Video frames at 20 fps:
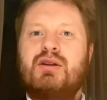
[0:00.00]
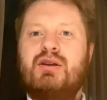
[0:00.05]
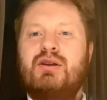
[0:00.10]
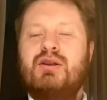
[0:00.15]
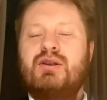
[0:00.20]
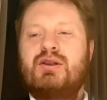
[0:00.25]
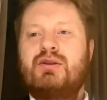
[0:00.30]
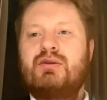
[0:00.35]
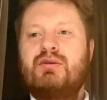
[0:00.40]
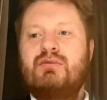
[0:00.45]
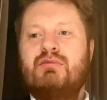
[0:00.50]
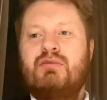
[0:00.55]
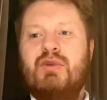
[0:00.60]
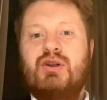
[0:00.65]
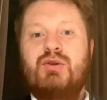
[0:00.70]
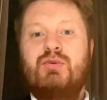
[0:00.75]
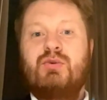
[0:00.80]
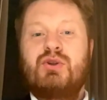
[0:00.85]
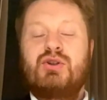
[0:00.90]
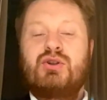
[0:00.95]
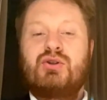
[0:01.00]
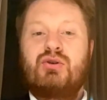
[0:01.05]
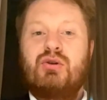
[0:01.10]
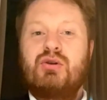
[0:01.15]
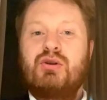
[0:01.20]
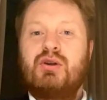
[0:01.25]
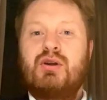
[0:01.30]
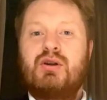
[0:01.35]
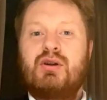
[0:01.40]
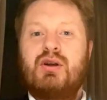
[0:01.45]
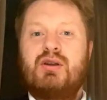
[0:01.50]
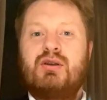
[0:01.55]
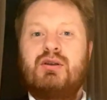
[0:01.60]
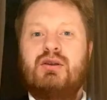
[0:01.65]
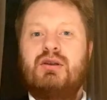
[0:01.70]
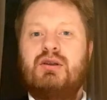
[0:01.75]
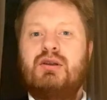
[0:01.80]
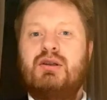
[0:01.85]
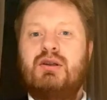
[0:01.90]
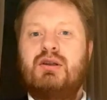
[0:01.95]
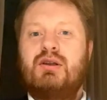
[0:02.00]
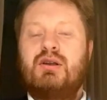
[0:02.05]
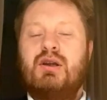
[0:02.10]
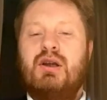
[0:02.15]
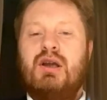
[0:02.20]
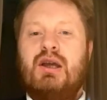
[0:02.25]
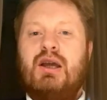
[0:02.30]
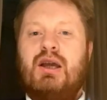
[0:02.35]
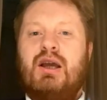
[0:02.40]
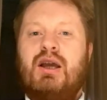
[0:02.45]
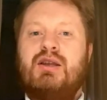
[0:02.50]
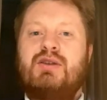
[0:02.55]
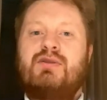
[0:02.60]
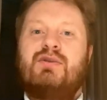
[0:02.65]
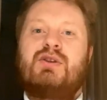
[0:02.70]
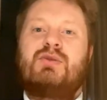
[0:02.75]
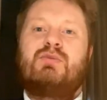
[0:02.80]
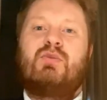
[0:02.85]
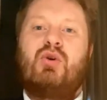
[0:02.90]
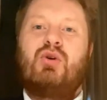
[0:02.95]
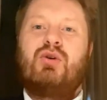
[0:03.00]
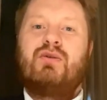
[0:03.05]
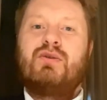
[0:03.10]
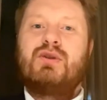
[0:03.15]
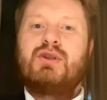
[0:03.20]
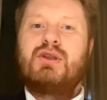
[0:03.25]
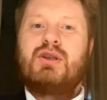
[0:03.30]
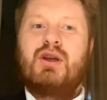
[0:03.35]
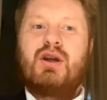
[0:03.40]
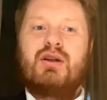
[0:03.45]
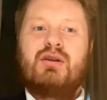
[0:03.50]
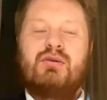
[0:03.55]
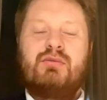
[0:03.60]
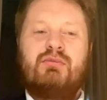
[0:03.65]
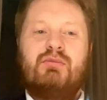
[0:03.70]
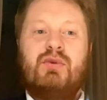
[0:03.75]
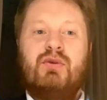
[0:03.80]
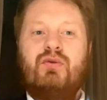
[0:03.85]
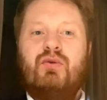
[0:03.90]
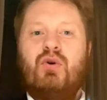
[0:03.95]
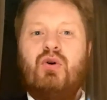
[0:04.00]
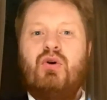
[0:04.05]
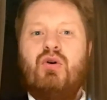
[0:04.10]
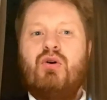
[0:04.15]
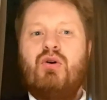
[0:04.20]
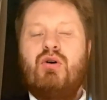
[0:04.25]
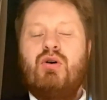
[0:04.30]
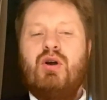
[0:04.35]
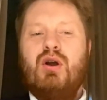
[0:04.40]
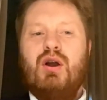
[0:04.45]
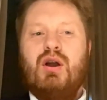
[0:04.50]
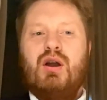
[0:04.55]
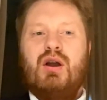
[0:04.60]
He's much more stronger, and as we spoke with Jan before